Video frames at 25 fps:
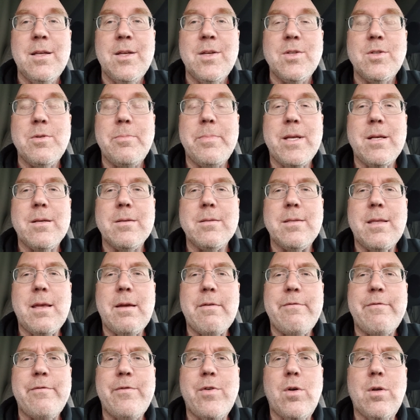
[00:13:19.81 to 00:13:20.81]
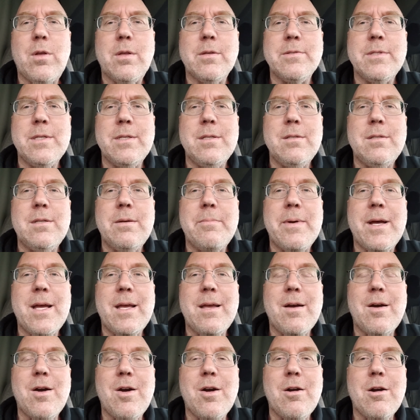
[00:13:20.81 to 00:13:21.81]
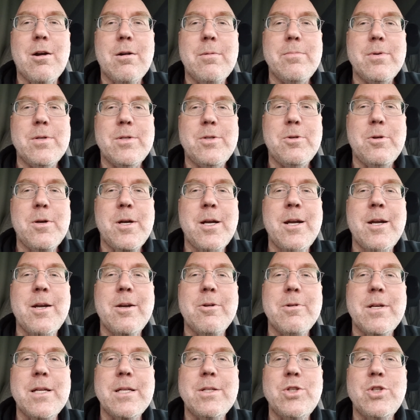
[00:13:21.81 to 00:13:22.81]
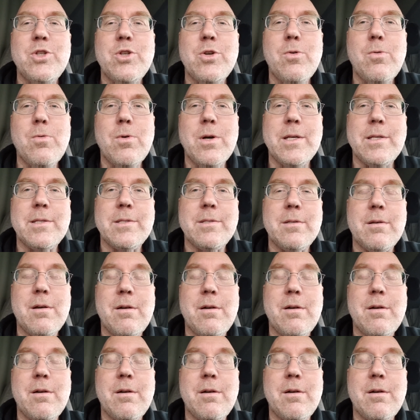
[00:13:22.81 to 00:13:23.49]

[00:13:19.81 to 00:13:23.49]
So because that falls into my arbitrary choice